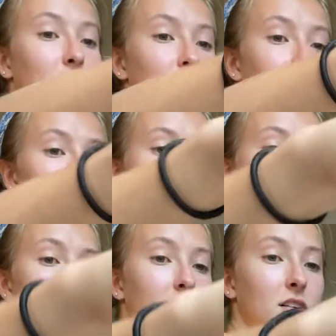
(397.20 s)

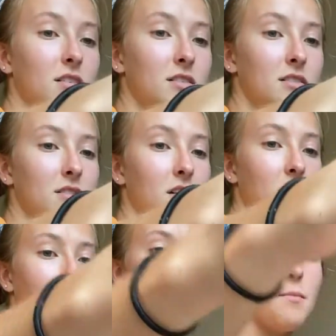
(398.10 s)
strong.
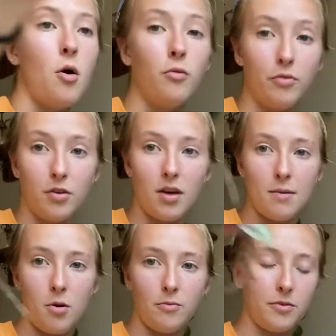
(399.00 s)
So I'm hopeful. I'm
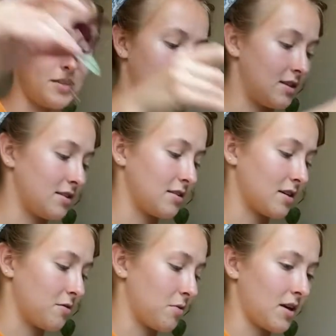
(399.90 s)
hopeful that this is going
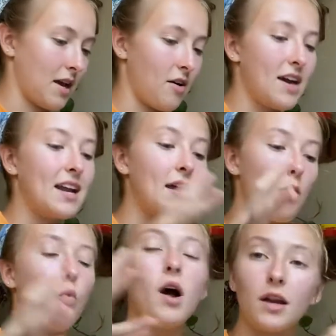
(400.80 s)
to work out. And I
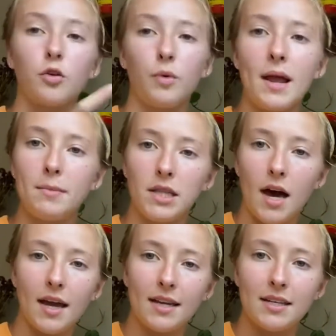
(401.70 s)
want to cram a
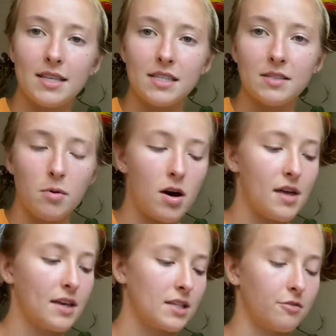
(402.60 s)
lot into this small, I
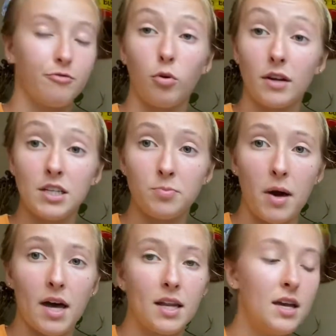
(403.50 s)
think it's a 4-inch
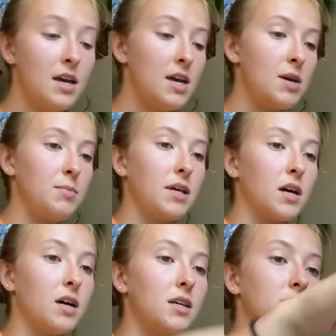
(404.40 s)
pot
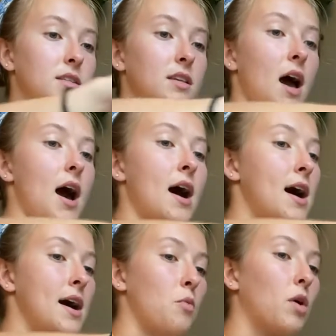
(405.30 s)
because
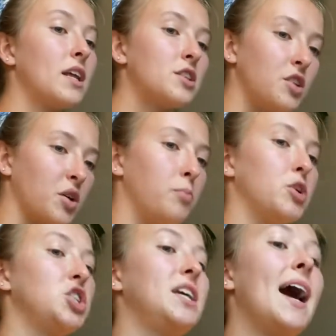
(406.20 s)
I want it to look
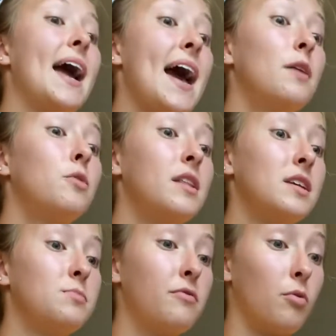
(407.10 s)
bushy. I had one of these
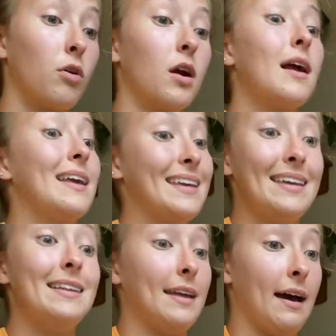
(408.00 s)
before.
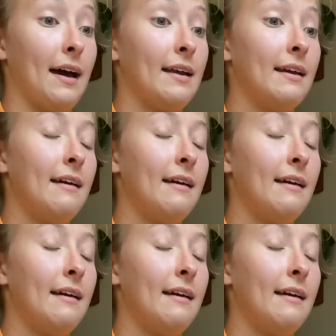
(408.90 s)
It died.